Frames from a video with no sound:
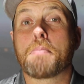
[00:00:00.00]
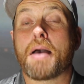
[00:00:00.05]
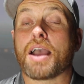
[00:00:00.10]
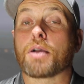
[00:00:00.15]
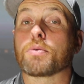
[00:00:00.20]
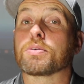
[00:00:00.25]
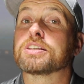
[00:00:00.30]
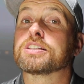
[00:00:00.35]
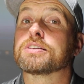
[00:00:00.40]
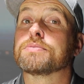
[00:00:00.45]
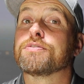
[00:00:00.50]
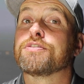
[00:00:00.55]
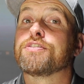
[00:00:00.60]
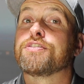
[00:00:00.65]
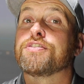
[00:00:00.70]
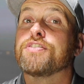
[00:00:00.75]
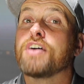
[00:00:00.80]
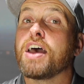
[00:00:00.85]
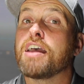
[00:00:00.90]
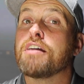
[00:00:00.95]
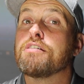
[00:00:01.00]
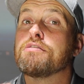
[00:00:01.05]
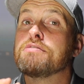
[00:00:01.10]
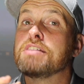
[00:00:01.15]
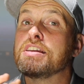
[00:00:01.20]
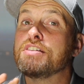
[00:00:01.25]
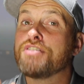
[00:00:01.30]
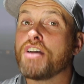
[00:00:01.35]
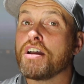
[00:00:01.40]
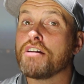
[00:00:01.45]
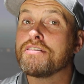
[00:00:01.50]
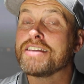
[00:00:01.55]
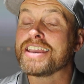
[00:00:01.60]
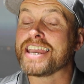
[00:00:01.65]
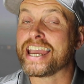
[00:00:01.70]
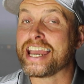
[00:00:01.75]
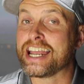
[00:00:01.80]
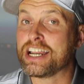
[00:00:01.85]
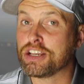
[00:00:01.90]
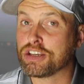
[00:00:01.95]
back with some
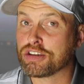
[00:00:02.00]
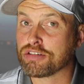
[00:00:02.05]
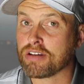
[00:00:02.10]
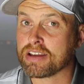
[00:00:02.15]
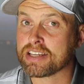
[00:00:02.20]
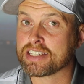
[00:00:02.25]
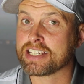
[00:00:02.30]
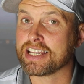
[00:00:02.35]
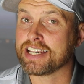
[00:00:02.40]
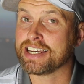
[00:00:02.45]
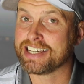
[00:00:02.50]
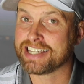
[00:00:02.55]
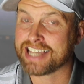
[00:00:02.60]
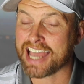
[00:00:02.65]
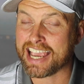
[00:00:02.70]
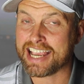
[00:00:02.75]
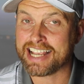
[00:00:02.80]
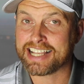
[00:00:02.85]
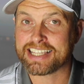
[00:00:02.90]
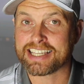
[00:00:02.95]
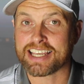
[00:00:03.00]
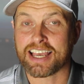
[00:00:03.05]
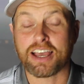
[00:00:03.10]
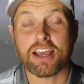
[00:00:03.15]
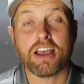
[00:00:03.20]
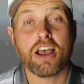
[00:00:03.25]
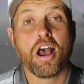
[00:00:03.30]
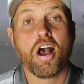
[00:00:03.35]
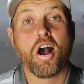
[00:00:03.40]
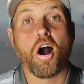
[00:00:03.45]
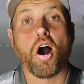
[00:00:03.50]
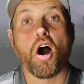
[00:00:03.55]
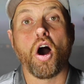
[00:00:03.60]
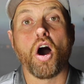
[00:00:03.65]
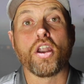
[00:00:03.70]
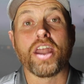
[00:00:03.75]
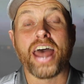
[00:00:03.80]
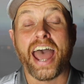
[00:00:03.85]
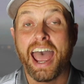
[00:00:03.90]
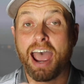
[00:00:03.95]
very interesting data
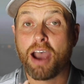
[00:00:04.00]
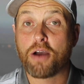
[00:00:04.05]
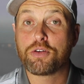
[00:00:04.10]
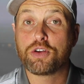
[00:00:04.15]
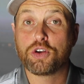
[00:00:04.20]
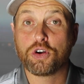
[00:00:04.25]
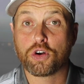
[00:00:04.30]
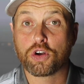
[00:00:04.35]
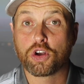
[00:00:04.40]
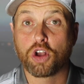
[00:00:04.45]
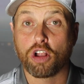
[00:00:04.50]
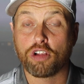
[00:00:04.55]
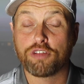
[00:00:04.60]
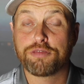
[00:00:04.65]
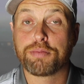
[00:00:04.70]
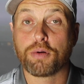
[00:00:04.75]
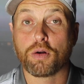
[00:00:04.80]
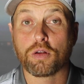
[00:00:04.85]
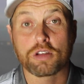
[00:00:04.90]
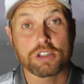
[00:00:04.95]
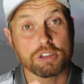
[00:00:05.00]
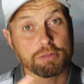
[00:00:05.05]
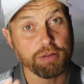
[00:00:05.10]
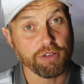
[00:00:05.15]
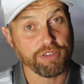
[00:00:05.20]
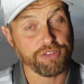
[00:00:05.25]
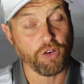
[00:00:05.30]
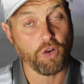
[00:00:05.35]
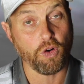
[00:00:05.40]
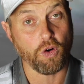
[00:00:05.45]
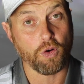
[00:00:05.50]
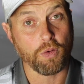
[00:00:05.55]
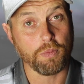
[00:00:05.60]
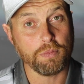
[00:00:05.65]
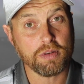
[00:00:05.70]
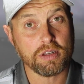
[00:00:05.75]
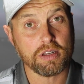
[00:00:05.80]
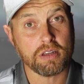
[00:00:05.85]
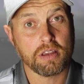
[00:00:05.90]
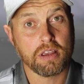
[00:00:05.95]
on how your golf ball has
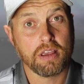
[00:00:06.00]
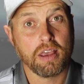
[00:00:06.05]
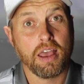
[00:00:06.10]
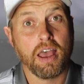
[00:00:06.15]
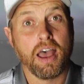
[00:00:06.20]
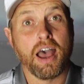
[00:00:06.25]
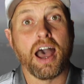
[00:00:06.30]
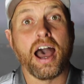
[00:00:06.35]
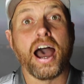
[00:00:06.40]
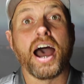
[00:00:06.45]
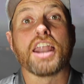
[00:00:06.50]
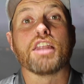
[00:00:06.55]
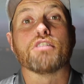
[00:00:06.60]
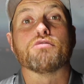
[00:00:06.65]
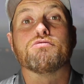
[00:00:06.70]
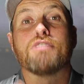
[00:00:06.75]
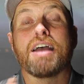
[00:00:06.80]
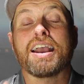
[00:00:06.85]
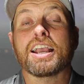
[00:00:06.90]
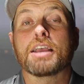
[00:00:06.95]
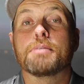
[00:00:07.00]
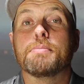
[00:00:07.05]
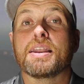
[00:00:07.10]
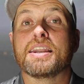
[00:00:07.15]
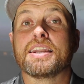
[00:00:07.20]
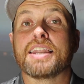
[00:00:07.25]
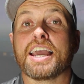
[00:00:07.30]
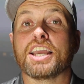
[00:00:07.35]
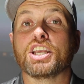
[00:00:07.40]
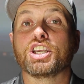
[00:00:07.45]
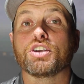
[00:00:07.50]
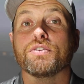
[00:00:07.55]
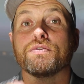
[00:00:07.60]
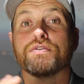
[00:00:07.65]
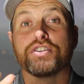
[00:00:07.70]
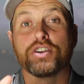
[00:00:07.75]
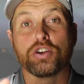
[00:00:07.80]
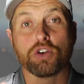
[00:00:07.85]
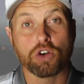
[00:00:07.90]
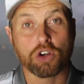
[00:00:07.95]
performed and a recommendation
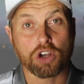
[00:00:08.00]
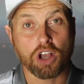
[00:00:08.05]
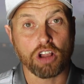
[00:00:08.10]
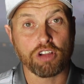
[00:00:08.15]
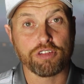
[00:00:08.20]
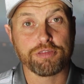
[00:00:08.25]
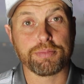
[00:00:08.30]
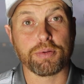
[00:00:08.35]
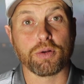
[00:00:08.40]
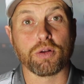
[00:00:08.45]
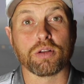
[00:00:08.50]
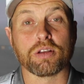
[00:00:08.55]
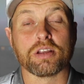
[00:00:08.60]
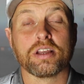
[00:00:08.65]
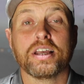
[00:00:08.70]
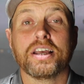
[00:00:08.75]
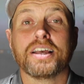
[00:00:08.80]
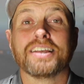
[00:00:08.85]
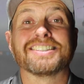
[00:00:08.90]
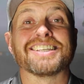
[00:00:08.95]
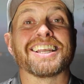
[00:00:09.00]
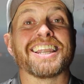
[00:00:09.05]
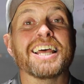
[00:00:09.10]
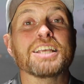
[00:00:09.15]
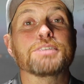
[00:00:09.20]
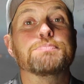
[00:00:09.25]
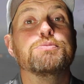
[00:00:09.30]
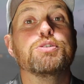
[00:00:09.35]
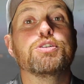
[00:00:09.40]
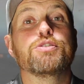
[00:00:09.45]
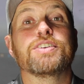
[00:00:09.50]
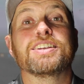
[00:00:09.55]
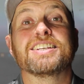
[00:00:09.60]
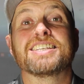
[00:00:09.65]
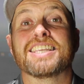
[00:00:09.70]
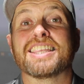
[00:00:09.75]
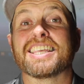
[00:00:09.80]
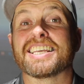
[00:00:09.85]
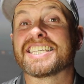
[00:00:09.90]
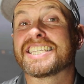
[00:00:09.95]
for your golf ball. So let's move
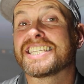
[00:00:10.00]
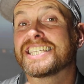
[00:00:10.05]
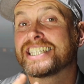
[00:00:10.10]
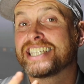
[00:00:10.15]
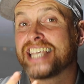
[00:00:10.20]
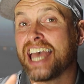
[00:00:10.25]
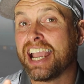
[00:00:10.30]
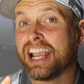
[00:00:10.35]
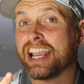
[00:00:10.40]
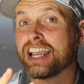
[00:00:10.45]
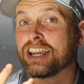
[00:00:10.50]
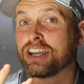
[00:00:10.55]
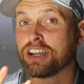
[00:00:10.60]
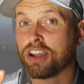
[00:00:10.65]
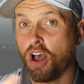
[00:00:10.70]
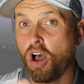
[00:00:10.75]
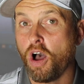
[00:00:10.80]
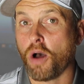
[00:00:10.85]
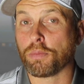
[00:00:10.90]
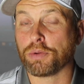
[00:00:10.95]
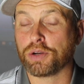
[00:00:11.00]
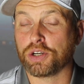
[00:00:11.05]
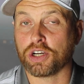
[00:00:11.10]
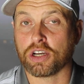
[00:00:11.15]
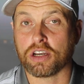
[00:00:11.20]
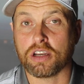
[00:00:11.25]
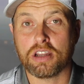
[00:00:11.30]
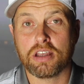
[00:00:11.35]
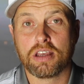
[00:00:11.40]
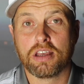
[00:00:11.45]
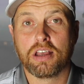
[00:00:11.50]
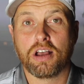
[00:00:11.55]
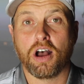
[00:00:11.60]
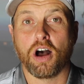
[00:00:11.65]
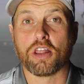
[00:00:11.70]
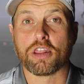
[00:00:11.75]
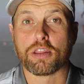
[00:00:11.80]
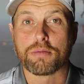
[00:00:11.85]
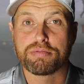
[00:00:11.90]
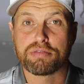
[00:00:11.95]
into the second option
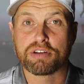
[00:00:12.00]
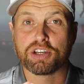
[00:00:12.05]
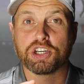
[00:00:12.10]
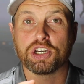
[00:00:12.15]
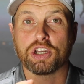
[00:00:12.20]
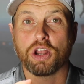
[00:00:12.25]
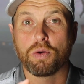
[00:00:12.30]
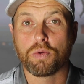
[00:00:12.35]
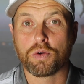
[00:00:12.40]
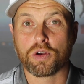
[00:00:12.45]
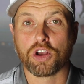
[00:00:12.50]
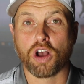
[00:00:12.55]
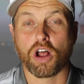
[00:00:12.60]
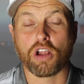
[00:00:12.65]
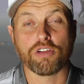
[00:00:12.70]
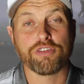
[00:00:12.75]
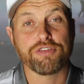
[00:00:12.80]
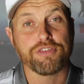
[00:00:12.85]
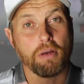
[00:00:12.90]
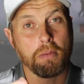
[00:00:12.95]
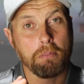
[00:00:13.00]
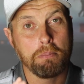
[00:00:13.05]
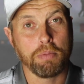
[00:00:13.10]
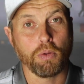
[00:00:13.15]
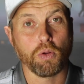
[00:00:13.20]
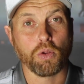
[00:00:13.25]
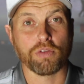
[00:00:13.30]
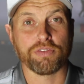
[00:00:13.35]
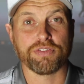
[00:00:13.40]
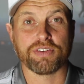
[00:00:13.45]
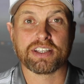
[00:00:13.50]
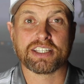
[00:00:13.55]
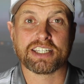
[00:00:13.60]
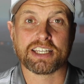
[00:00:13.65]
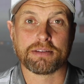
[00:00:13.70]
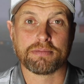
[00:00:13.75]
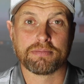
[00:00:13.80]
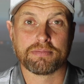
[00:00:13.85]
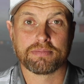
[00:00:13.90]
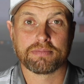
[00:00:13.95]
on the Bridgestone Golf ball
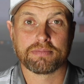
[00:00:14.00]
fitting.